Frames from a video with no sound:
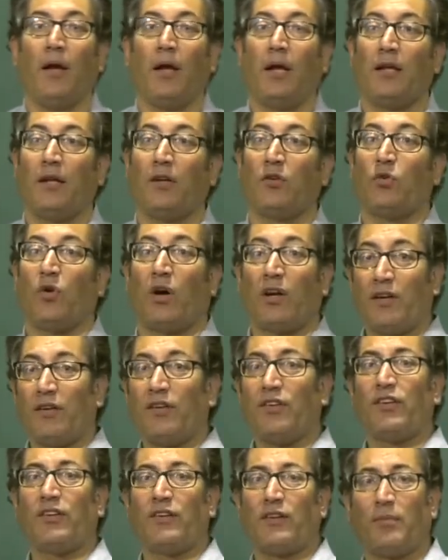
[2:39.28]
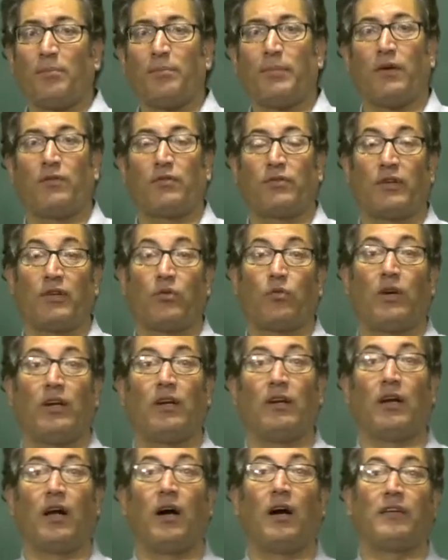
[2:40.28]
Then coordination compounds are quite
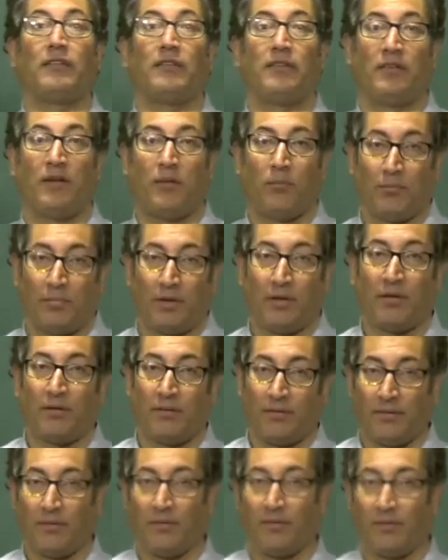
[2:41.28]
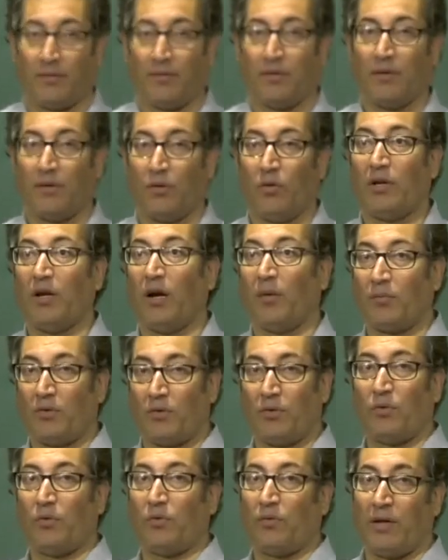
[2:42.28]
large in number. You will come to
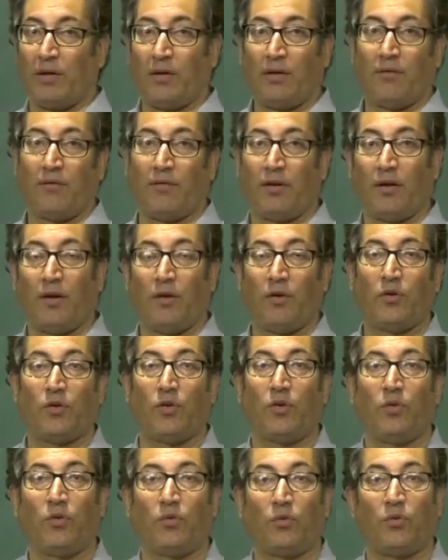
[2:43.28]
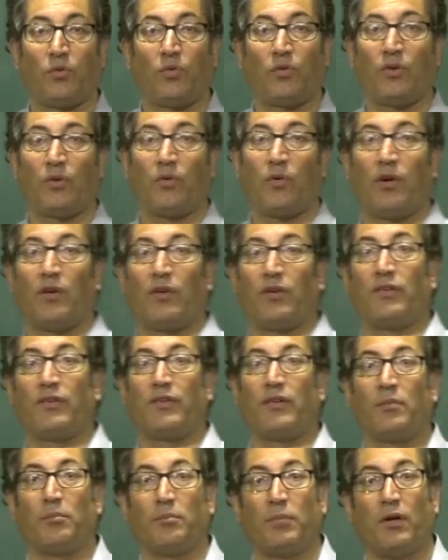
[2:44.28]
know when I introduce you to the coordination
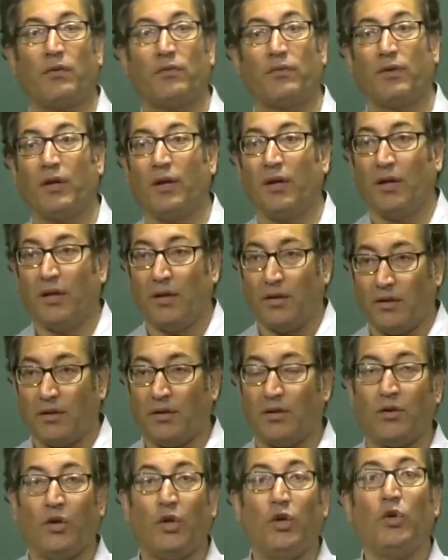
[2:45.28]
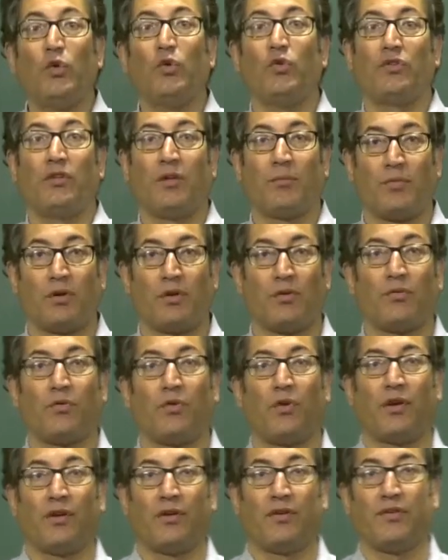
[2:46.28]
compounds. There's a huge number of
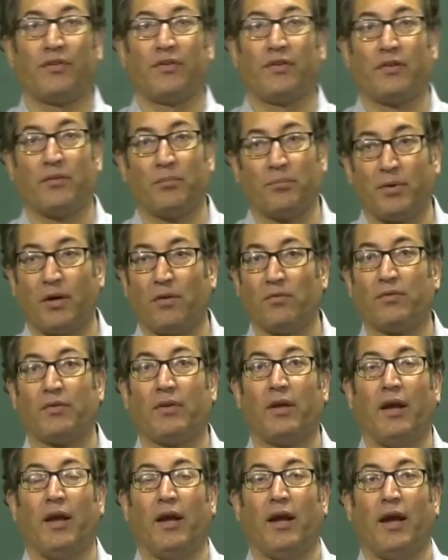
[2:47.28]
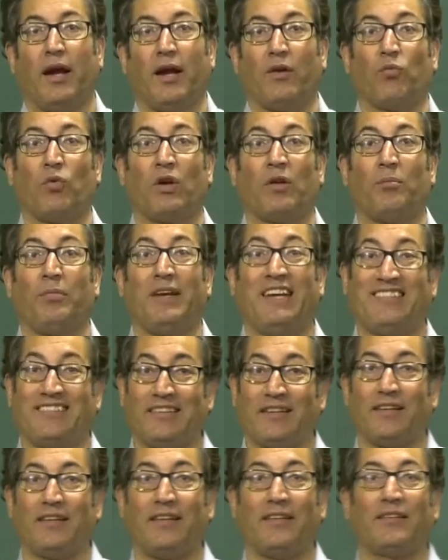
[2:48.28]
coordination compounds, and one
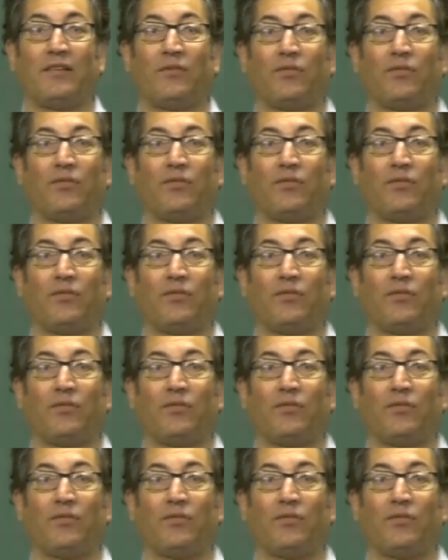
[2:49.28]
basic reason